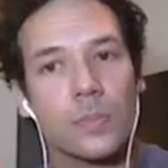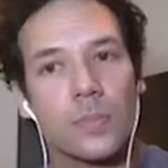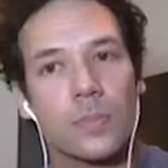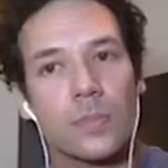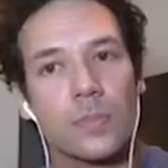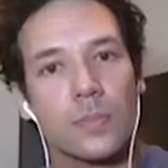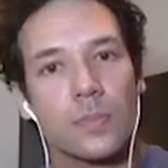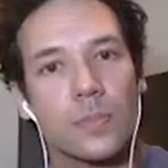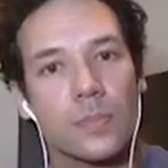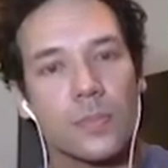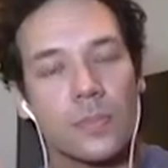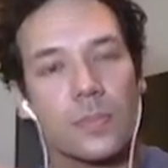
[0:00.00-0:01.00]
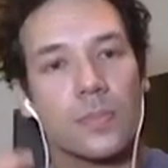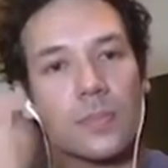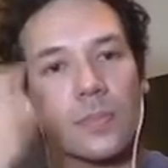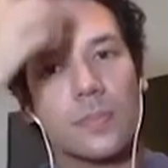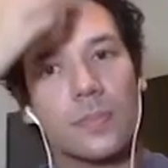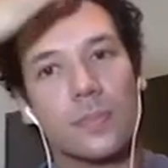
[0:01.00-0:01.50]

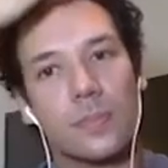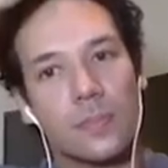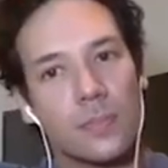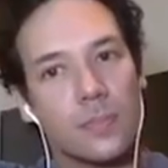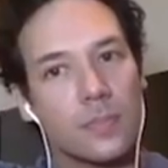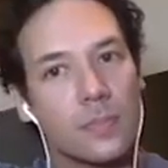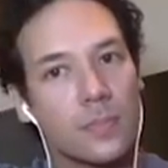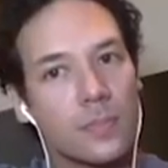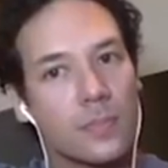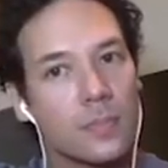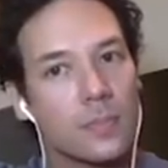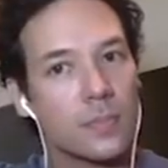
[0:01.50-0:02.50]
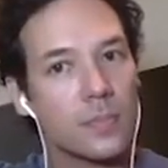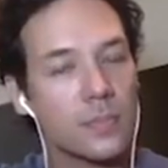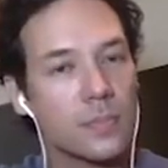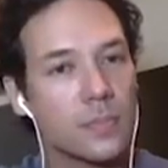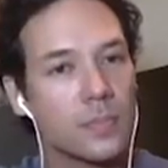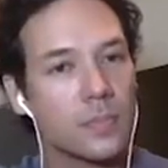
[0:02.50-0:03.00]
(not speaking)